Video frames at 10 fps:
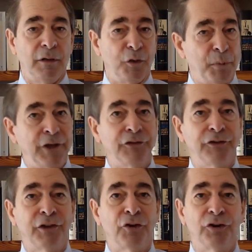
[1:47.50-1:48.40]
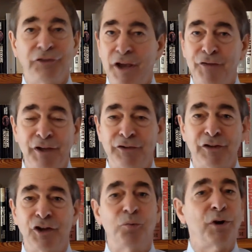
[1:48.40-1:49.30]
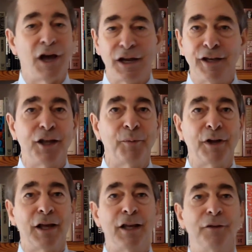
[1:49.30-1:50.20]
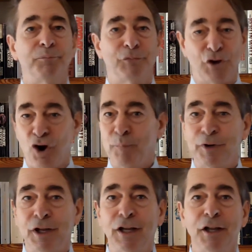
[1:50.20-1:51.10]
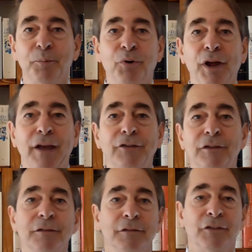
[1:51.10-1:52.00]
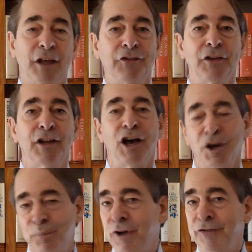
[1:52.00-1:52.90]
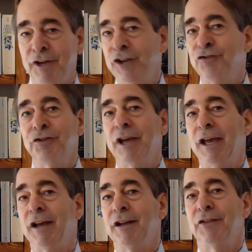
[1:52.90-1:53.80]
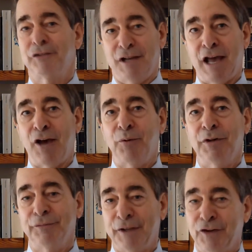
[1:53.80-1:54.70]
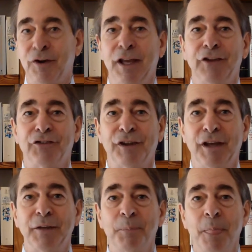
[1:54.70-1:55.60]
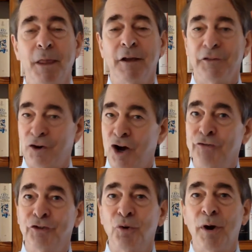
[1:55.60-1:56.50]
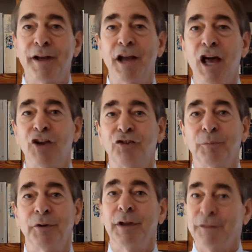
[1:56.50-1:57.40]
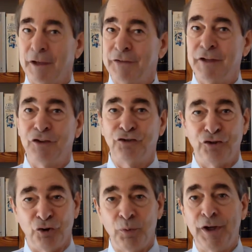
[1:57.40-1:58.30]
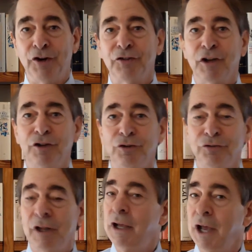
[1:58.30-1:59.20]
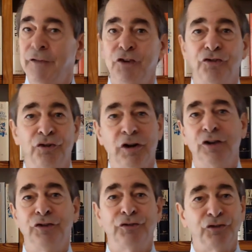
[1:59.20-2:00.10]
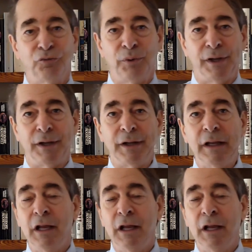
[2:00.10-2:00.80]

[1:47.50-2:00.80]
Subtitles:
The business owners I visited were not intimidated nor particularly impressed. They see a lot of presidential candidates in Iowa and the Granite State. They're also quite knowledgeable. They see the sure winners lose and the sure losers win.